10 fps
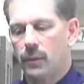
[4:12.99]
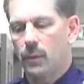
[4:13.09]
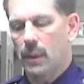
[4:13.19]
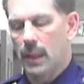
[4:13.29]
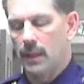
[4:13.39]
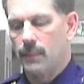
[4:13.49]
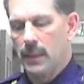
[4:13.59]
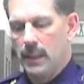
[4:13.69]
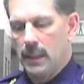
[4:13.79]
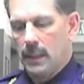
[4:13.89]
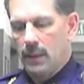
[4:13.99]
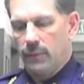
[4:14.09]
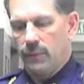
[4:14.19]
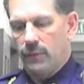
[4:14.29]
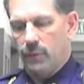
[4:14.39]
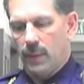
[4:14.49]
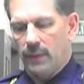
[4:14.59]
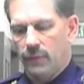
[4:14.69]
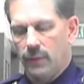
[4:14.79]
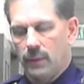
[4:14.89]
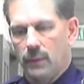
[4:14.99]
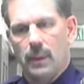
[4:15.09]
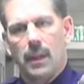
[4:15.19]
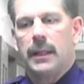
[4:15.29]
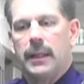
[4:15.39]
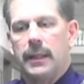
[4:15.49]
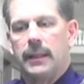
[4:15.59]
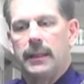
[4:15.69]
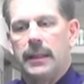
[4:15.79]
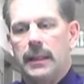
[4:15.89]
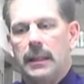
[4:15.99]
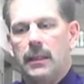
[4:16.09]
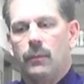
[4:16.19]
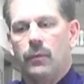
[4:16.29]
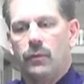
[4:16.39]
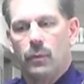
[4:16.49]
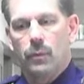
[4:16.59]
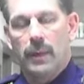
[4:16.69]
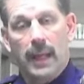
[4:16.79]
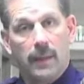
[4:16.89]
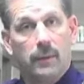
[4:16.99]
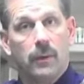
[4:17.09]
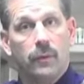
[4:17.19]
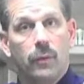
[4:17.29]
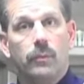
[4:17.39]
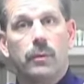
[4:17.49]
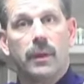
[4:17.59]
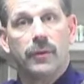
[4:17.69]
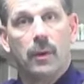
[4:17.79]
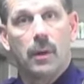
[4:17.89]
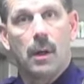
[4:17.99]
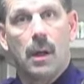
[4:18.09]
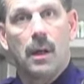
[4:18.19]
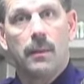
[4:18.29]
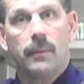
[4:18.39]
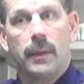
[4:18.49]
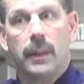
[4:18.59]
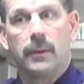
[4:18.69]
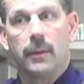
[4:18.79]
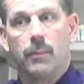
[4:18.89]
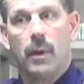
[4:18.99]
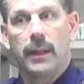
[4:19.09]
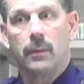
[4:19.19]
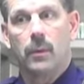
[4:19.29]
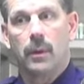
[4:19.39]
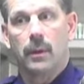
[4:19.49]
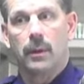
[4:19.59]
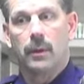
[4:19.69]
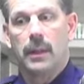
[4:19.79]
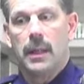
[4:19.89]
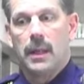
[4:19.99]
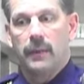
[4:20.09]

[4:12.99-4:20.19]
to a situation and the student had consumed too much alcohol and to the point where